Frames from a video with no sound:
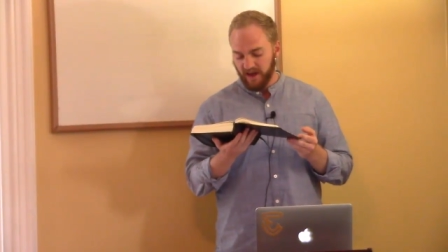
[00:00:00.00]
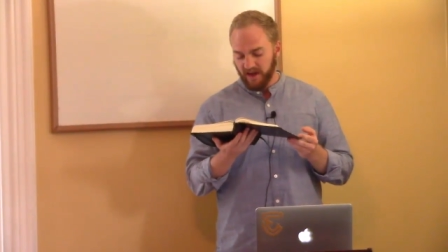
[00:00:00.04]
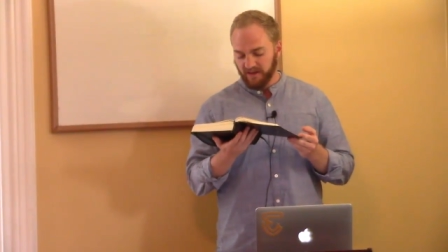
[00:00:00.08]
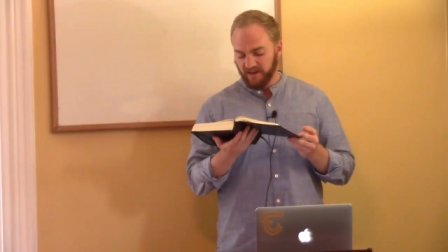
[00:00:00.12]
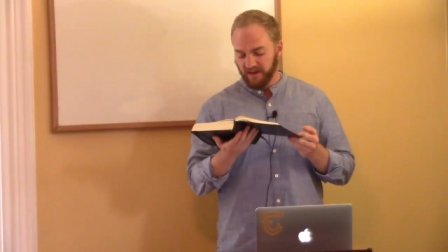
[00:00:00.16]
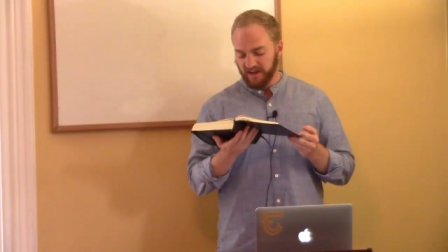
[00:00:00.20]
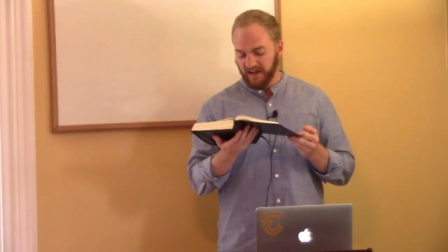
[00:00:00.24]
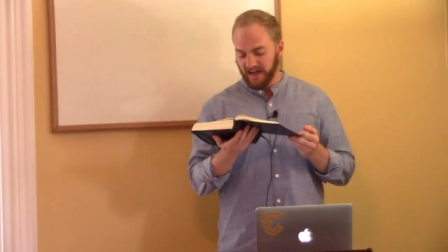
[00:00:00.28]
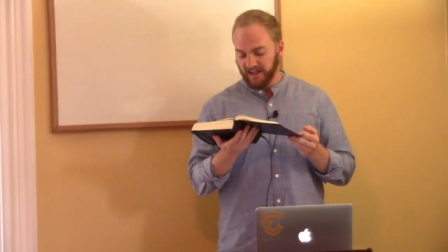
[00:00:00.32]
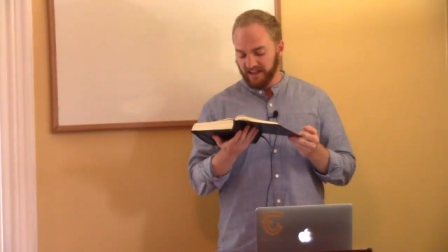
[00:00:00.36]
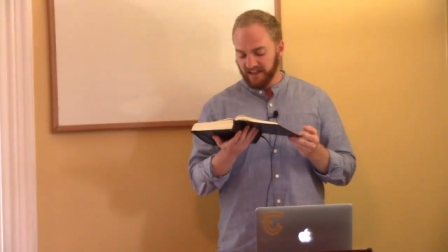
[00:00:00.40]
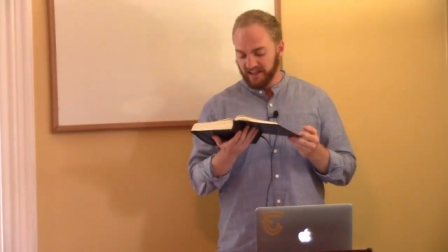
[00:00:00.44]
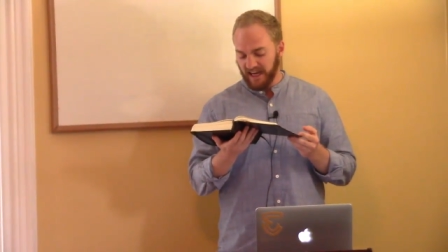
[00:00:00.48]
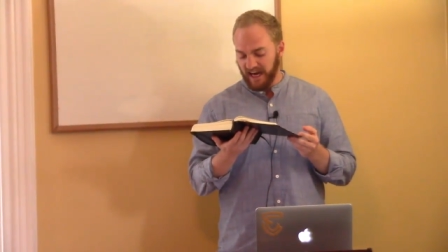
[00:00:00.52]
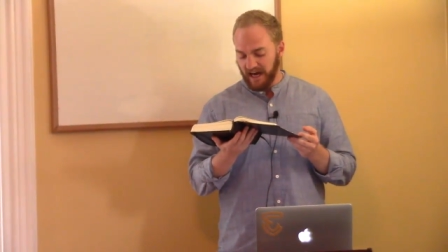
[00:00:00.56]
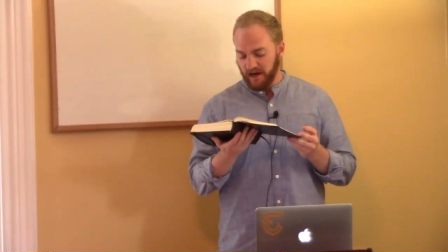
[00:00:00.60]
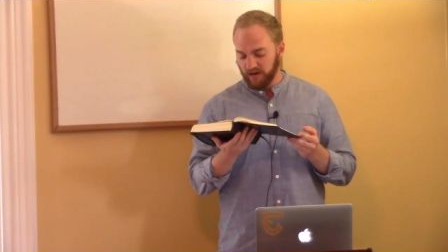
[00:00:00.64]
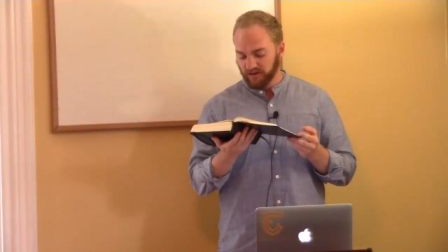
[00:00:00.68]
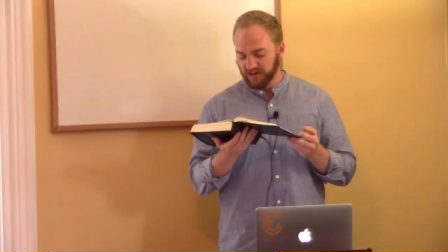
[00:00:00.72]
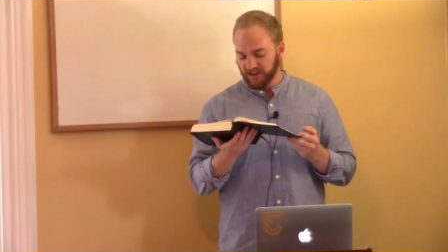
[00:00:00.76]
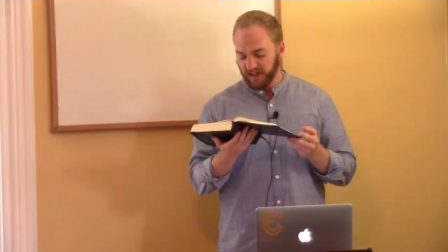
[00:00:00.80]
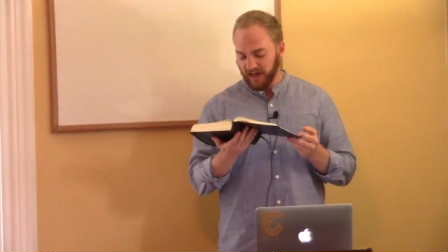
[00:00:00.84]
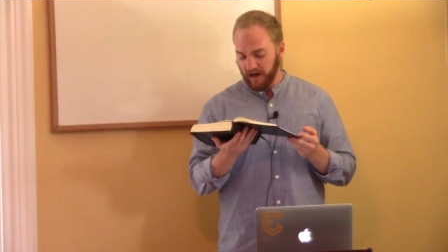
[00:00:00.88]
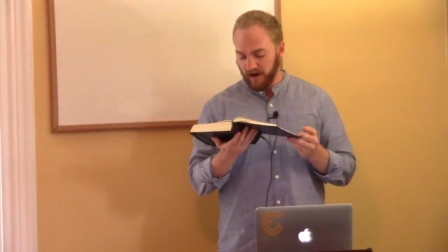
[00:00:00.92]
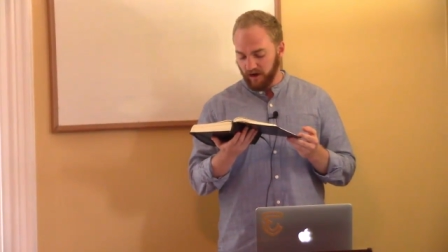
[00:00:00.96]
that I
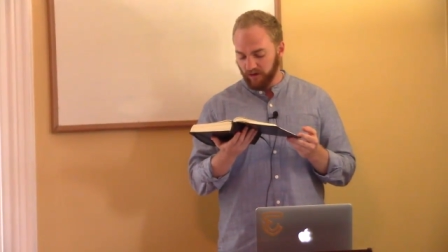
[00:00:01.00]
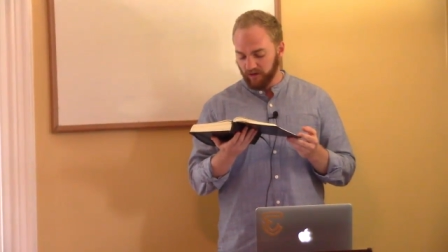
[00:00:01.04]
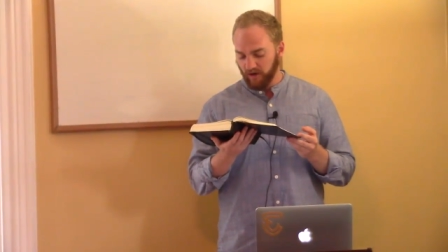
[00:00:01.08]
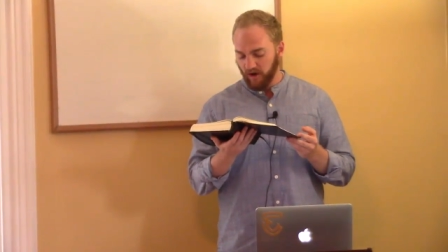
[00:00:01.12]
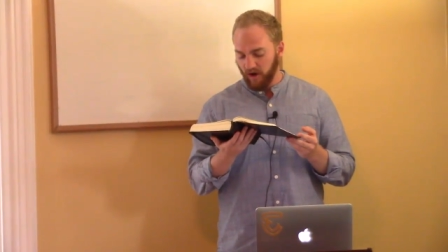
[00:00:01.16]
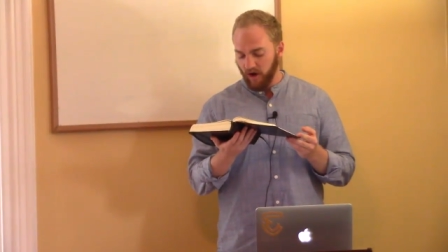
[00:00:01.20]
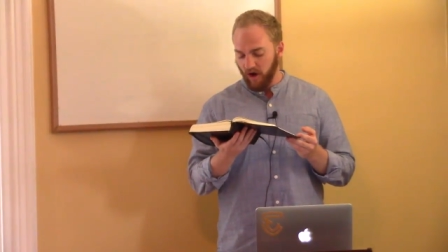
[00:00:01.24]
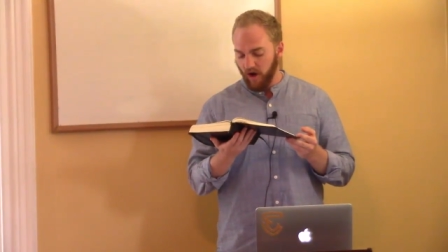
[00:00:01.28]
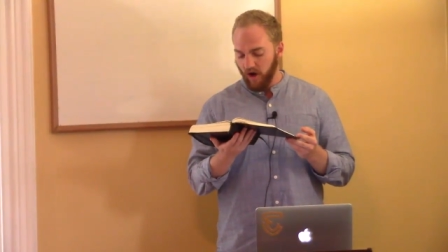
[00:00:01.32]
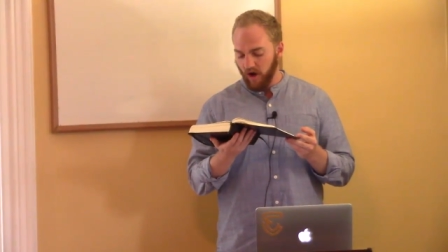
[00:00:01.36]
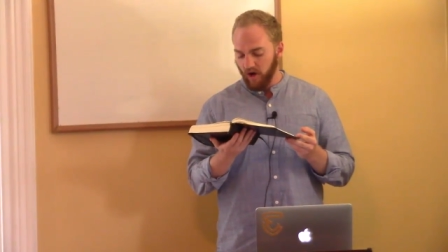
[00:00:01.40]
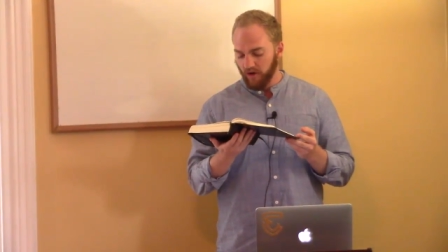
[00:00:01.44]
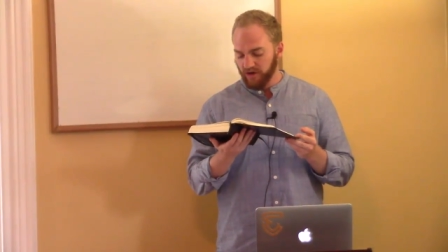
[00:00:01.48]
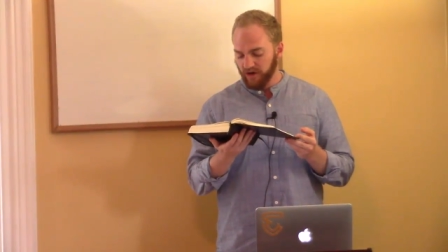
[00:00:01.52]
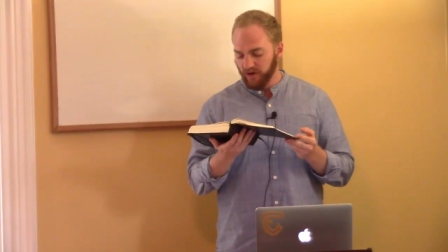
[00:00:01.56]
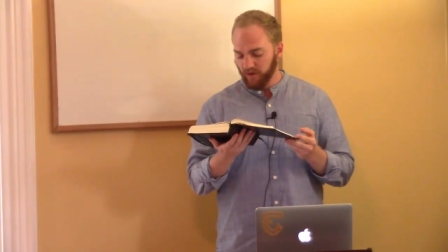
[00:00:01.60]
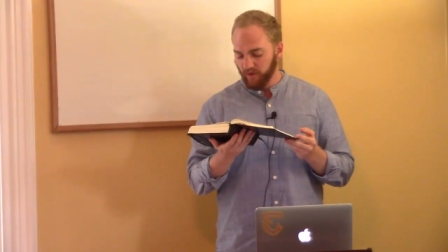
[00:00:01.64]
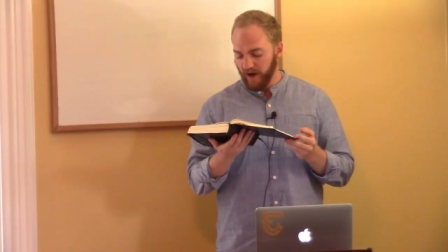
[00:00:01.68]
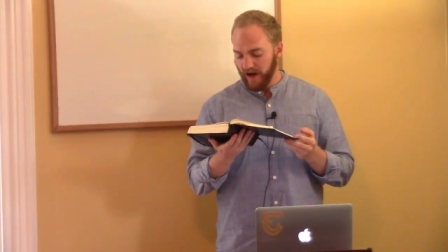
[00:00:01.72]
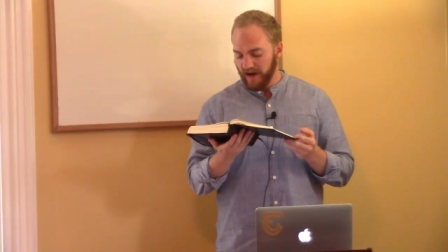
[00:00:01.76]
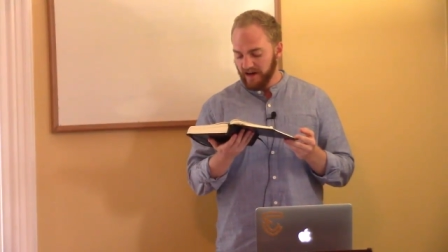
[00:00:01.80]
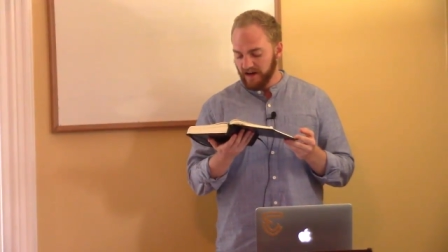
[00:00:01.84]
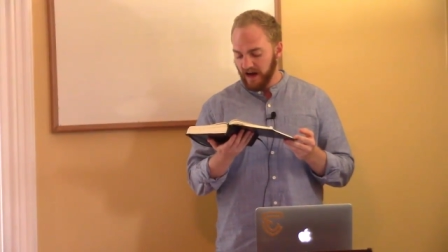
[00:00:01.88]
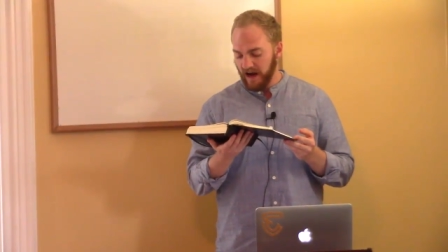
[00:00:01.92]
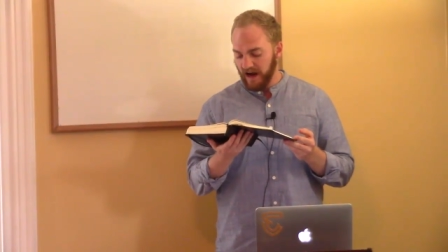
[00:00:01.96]
gouge out all your
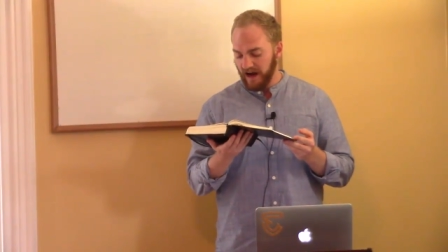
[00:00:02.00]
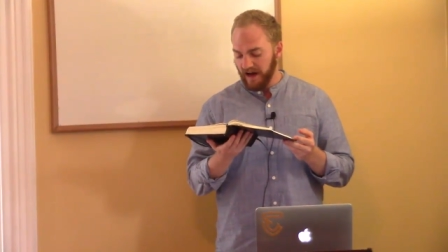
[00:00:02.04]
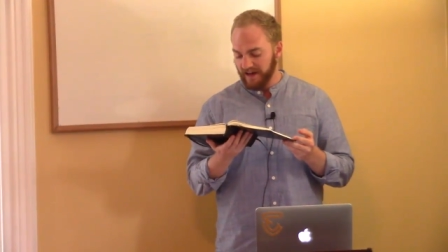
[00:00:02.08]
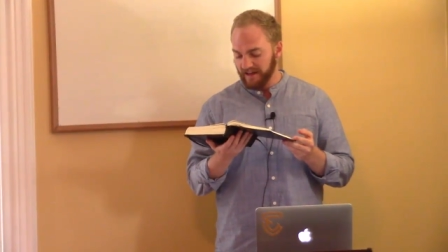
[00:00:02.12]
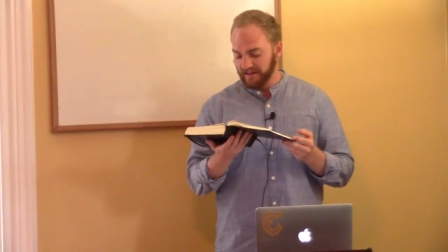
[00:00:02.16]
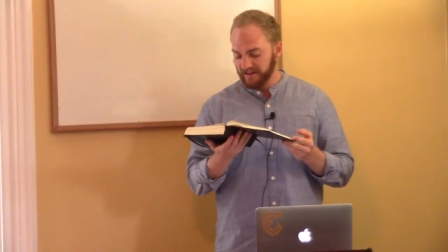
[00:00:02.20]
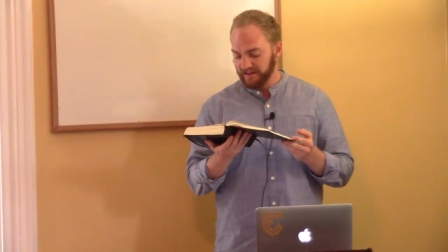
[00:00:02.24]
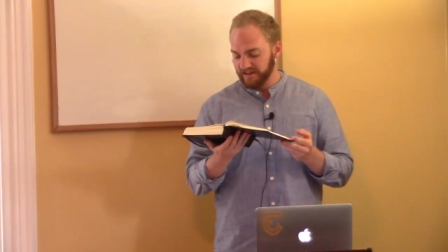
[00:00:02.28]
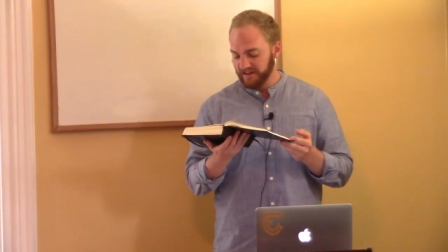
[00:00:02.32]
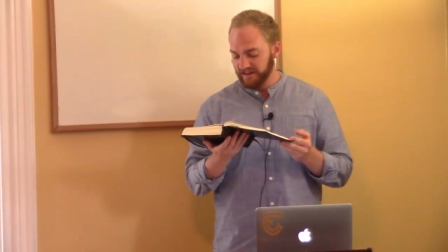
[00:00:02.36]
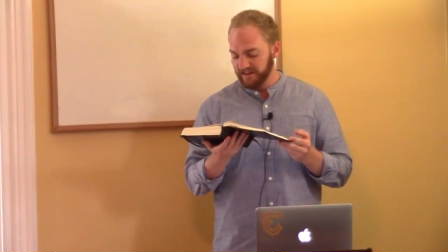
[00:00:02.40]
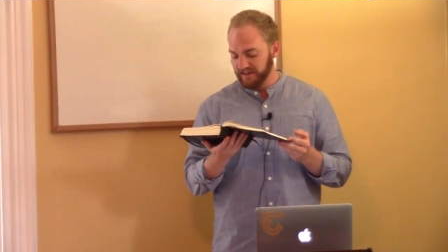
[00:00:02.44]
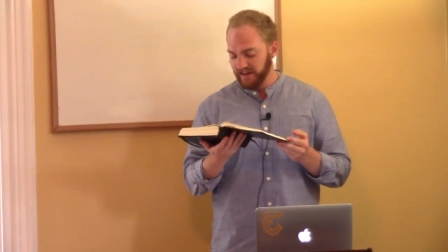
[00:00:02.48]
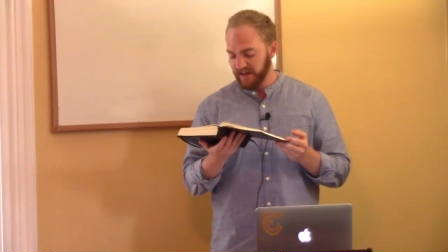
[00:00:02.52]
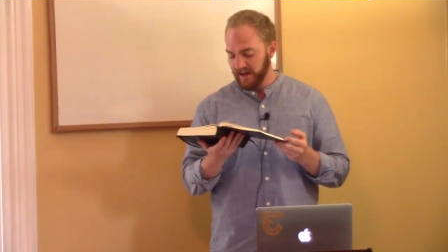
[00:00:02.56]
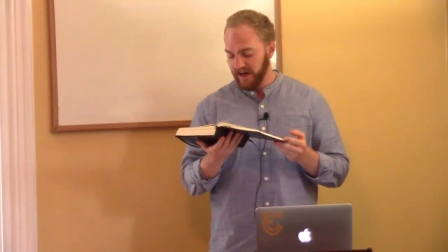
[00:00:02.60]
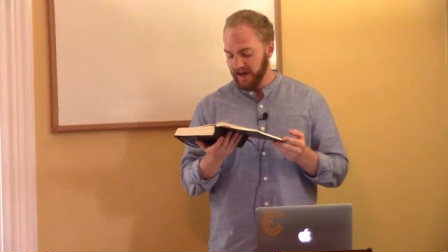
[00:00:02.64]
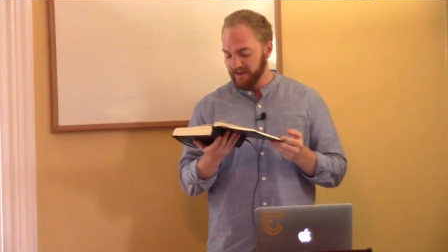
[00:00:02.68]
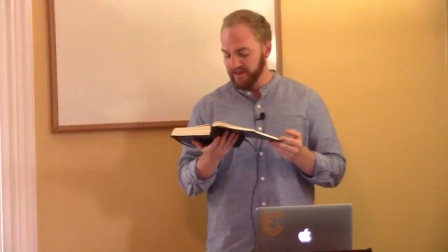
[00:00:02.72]
right eyes,